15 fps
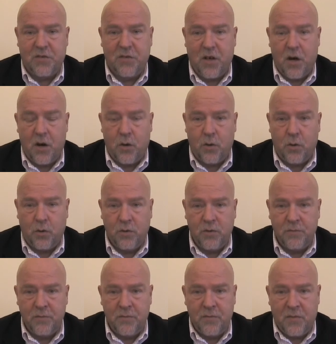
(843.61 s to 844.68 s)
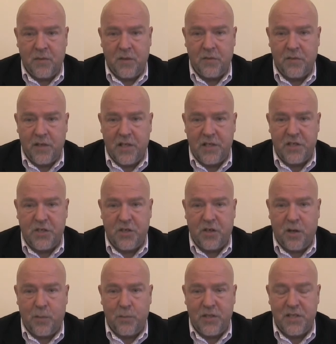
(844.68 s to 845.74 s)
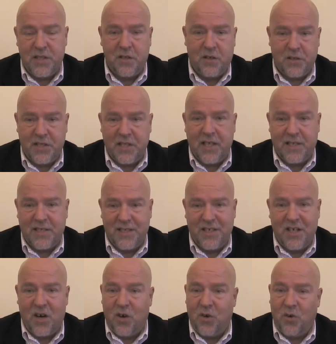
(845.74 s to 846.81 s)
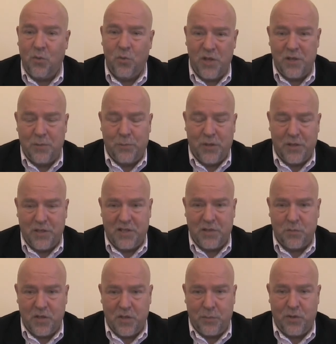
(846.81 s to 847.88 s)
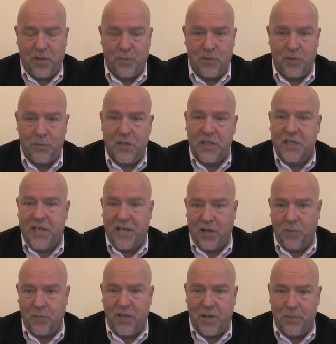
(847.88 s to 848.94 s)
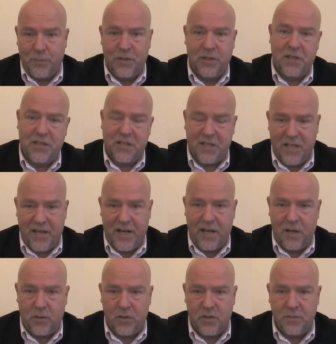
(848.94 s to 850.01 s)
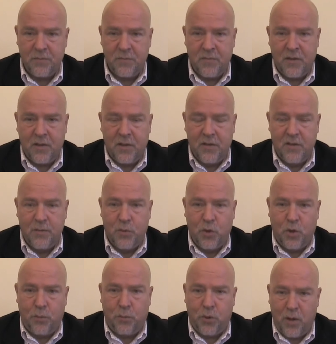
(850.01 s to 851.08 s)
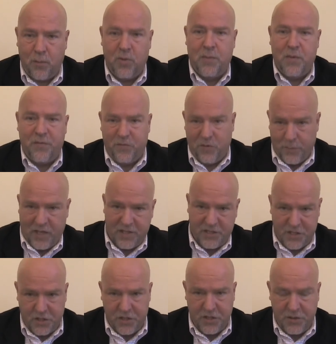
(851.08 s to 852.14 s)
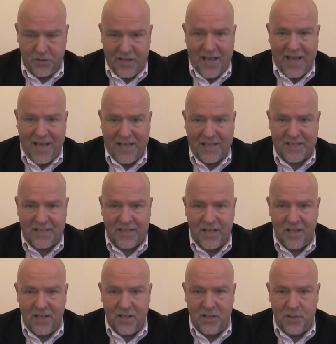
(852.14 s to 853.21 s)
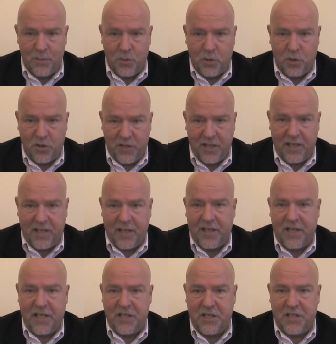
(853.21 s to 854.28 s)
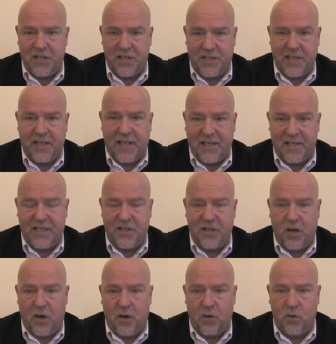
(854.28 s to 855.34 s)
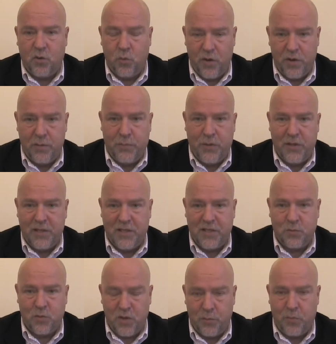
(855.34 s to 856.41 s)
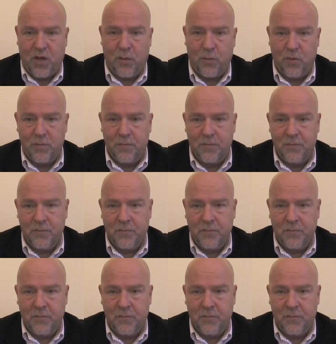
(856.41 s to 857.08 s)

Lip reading: of the hole, and their job is not to get in the hole with the person with the problem but to help that person out. The more problem information you get, the more the inclination is to get in the hole with the person with the problem.